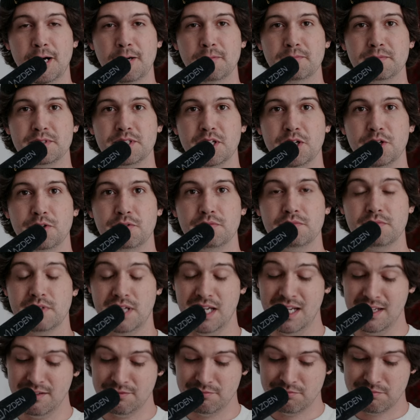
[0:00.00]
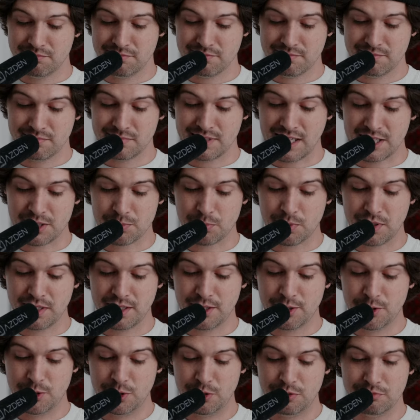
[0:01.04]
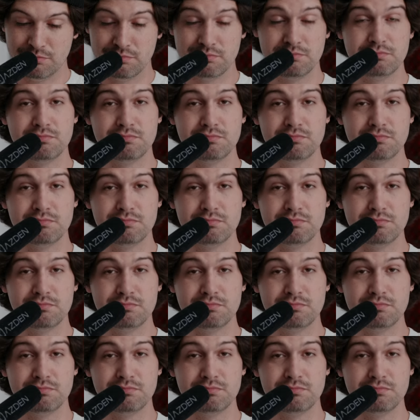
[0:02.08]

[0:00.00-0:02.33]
So yeah, that's pretty cool.